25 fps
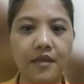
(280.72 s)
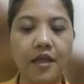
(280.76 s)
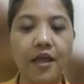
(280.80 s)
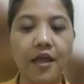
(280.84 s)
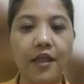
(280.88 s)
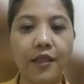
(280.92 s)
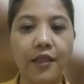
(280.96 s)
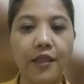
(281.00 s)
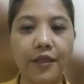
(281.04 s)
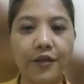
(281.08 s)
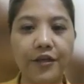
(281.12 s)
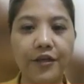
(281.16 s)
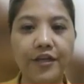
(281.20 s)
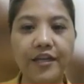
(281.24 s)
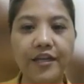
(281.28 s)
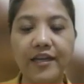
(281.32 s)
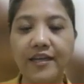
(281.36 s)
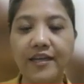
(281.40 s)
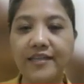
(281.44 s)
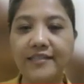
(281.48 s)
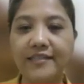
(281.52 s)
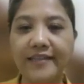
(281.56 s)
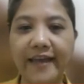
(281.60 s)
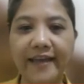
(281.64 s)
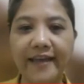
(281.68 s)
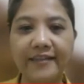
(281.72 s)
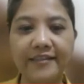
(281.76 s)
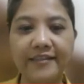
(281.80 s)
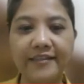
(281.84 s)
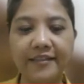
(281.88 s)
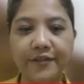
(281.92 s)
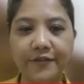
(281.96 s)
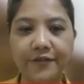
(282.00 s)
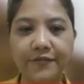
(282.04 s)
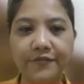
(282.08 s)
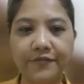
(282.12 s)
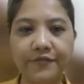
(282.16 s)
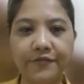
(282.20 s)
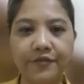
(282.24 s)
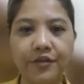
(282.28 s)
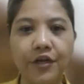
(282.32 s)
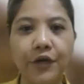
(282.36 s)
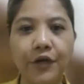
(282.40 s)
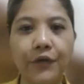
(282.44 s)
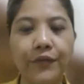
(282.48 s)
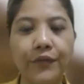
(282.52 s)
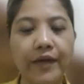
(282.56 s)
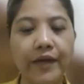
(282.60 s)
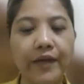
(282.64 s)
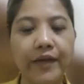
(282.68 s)
Learning is active.
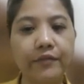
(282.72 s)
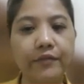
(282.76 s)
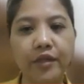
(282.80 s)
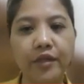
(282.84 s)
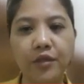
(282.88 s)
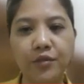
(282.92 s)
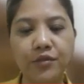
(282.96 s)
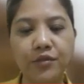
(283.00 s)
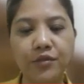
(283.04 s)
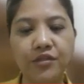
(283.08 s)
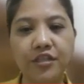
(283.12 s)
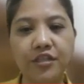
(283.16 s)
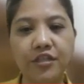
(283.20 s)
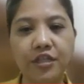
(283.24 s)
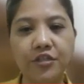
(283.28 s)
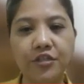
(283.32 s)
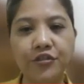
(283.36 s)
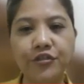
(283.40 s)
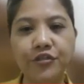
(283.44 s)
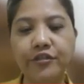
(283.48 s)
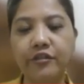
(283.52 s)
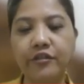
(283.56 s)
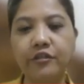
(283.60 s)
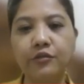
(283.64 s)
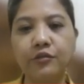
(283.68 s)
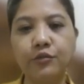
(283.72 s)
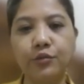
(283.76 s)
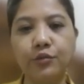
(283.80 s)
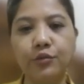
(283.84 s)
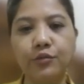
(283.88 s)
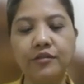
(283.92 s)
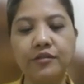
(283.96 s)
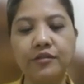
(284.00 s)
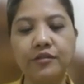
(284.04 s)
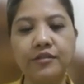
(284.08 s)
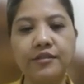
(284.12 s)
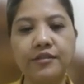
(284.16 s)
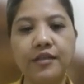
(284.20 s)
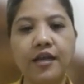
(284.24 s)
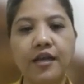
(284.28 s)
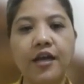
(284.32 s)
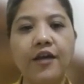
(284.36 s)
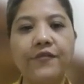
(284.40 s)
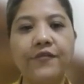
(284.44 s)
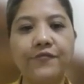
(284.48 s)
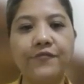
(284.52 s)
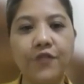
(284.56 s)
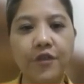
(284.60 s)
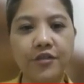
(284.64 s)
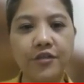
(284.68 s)
While we use digital tools,
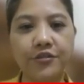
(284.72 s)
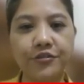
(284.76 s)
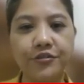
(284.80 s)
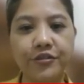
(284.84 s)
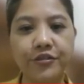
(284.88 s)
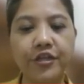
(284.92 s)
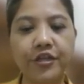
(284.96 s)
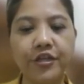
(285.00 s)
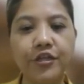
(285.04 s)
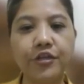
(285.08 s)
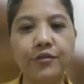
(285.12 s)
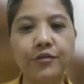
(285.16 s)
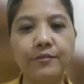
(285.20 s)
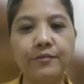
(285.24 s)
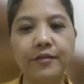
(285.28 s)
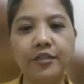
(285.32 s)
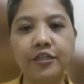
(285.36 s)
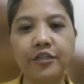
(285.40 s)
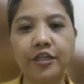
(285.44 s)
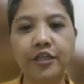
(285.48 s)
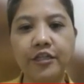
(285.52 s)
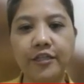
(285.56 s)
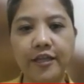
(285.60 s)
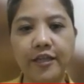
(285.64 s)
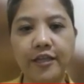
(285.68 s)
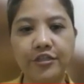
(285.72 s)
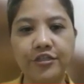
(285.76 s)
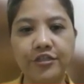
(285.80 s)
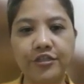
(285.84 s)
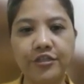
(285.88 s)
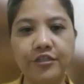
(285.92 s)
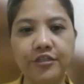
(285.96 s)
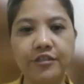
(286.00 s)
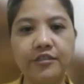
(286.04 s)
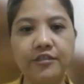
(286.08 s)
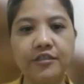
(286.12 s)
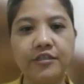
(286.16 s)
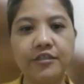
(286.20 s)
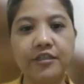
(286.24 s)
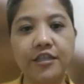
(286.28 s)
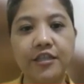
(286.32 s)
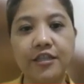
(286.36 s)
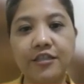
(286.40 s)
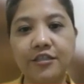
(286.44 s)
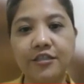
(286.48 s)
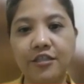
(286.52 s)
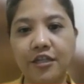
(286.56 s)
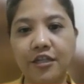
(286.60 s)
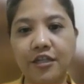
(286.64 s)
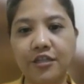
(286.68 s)
fostering human connection,
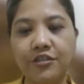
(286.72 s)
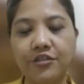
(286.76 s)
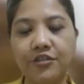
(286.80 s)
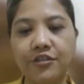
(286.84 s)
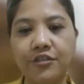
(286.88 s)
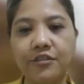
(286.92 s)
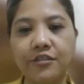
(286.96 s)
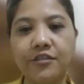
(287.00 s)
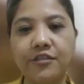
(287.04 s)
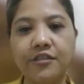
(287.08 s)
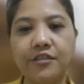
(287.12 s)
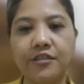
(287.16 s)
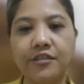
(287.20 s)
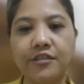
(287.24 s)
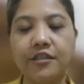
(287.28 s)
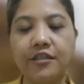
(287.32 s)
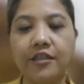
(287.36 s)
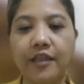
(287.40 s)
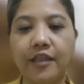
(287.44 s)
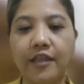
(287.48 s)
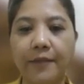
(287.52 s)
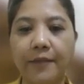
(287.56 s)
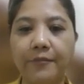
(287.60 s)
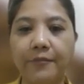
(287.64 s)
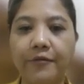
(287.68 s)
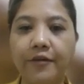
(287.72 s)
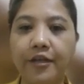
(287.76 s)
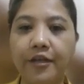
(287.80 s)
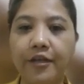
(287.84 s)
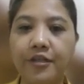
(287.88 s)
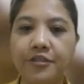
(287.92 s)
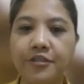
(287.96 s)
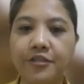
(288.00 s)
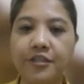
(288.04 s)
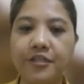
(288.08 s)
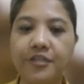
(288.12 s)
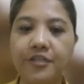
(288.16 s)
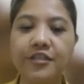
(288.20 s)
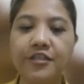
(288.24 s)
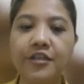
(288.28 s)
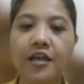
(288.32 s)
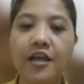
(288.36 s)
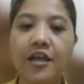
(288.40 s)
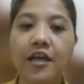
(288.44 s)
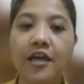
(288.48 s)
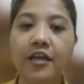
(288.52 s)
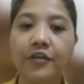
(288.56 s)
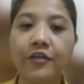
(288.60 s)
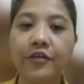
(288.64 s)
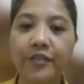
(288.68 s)
discussions, collaborations,
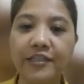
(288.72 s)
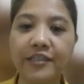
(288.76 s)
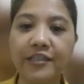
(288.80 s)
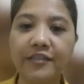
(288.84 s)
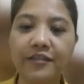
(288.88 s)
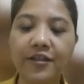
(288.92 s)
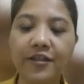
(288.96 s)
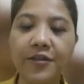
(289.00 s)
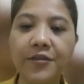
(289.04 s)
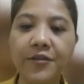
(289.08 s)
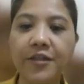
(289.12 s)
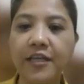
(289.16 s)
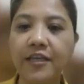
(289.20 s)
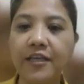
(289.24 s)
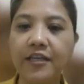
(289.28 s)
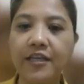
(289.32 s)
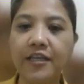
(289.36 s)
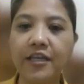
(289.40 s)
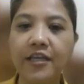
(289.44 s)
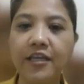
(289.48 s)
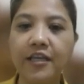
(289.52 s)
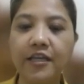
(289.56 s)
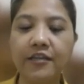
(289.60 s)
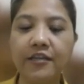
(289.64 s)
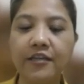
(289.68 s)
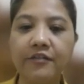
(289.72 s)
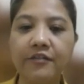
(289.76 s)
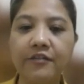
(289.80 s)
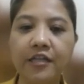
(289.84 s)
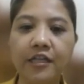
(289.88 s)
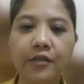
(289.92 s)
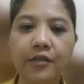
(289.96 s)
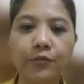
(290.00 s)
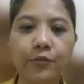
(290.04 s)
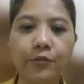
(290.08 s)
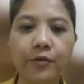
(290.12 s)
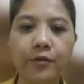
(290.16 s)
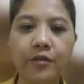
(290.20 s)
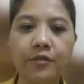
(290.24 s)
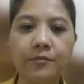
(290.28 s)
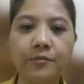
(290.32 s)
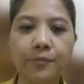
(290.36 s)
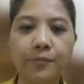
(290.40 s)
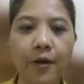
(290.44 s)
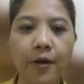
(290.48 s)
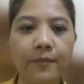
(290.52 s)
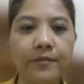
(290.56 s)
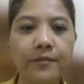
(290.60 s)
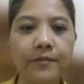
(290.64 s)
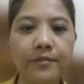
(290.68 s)
critical thinking, and real world
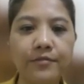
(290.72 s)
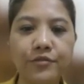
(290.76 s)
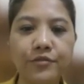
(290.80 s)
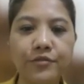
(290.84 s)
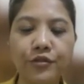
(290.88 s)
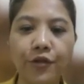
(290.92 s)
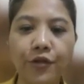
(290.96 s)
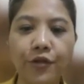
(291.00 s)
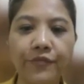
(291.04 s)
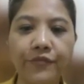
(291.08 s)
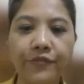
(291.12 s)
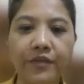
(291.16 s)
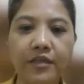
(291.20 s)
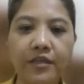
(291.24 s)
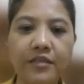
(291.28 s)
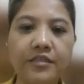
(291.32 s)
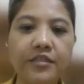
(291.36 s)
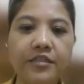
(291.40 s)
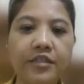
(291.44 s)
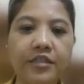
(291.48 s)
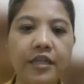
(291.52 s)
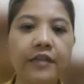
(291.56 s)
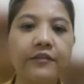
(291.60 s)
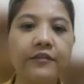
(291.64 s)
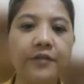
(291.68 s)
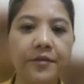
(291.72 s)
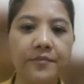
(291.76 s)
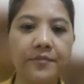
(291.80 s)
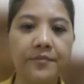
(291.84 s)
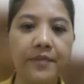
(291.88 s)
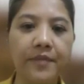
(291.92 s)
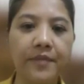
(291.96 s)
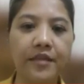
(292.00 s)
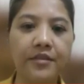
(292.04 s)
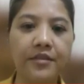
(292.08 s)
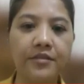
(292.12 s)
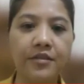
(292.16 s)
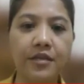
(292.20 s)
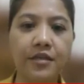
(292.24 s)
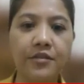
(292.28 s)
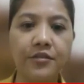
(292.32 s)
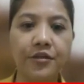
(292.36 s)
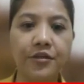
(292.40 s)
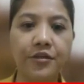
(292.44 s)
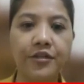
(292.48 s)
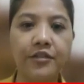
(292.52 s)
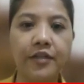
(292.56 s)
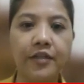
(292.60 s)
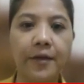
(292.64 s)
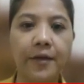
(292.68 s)
problem solving still remains as our
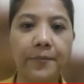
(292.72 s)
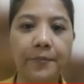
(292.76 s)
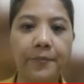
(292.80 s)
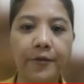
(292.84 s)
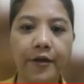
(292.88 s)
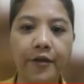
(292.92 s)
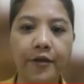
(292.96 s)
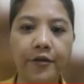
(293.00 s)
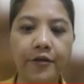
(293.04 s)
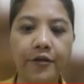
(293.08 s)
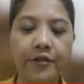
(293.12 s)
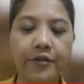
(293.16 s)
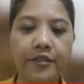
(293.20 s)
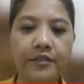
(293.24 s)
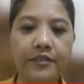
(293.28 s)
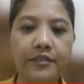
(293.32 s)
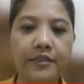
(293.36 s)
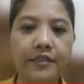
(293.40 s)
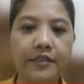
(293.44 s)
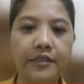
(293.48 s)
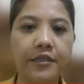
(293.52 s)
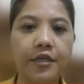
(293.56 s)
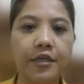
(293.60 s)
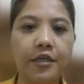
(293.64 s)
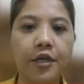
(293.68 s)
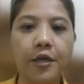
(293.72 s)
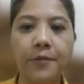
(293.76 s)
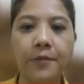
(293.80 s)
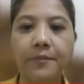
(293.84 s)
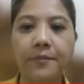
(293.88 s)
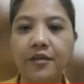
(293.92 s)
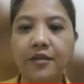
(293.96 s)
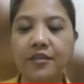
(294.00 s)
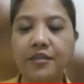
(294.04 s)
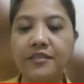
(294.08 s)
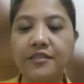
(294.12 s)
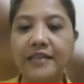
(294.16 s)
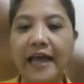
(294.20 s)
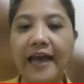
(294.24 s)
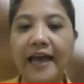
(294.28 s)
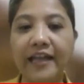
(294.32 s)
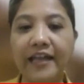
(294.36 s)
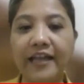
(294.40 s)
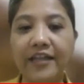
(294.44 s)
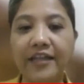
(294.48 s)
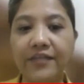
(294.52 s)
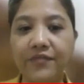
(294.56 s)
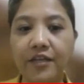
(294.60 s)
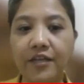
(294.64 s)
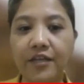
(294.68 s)
top priority because active
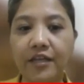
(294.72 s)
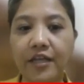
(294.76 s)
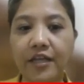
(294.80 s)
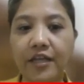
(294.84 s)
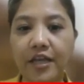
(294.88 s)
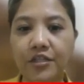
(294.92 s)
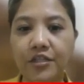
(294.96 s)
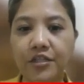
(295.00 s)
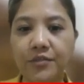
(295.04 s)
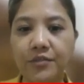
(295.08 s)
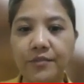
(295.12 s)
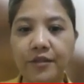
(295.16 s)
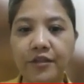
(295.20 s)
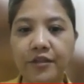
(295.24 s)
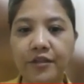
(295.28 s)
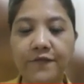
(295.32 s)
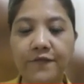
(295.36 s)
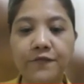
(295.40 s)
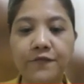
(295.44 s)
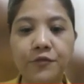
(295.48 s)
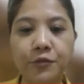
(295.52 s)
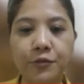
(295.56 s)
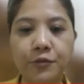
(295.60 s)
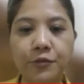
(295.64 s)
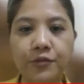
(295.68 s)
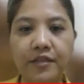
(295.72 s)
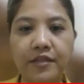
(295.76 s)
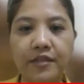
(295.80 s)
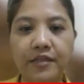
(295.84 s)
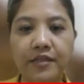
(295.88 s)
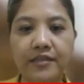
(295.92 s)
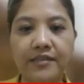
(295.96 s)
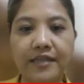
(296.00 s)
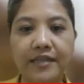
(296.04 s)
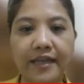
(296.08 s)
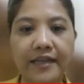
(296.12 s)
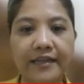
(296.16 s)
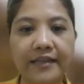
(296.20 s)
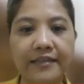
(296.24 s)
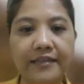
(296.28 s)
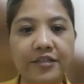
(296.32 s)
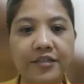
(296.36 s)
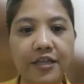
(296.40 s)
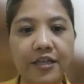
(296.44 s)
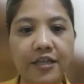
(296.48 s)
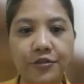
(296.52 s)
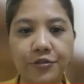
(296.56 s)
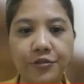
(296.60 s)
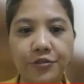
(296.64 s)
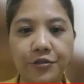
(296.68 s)
engagement of students and
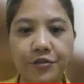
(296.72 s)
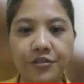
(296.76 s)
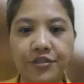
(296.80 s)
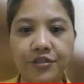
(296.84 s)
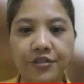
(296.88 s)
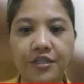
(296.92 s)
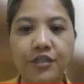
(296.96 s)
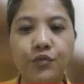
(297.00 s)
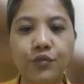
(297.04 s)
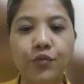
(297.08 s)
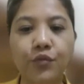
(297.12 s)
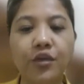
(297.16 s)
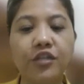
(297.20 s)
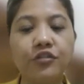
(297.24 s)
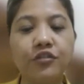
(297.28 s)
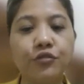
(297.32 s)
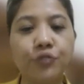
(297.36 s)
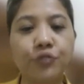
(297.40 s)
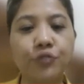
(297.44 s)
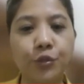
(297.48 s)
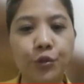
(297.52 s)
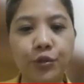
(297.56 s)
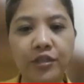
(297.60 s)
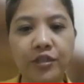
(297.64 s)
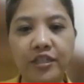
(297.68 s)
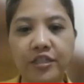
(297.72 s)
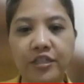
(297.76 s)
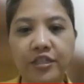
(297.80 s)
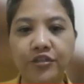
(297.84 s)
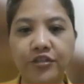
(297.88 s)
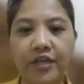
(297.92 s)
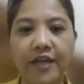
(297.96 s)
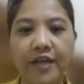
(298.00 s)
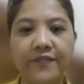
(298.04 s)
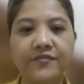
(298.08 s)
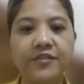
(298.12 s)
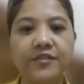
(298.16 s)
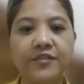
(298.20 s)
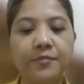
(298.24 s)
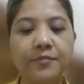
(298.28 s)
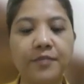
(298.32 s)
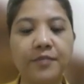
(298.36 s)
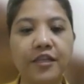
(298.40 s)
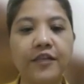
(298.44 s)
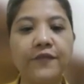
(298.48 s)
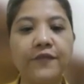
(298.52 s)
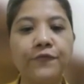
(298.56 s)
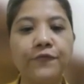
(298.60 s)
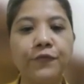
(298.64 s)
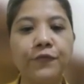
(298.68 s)
teachers is what truly drives
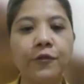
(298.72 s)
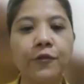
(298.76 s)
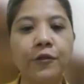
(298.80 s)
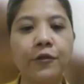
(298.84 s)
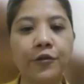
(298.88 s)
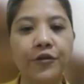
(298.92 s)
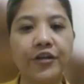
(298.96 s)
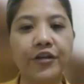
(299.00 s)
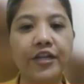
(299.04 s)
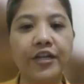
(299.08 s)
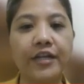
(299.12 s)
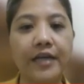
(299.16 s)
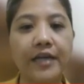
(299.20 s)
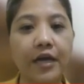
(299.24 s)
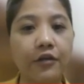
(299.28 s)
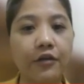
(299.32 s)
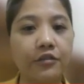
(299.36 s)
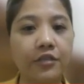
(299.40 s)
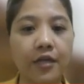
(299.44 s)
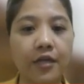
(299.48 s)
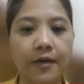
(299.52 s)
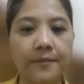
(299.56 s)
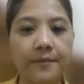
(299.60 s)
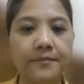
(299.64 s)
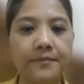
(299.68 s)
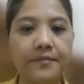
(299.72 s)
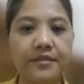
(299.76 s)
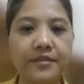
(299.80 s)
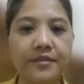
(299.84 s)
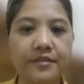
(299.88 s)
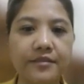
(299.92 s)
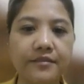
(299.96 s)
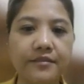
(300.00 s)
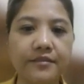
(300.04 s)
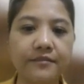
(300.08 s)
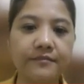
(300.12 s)
meaningful learning outcomes.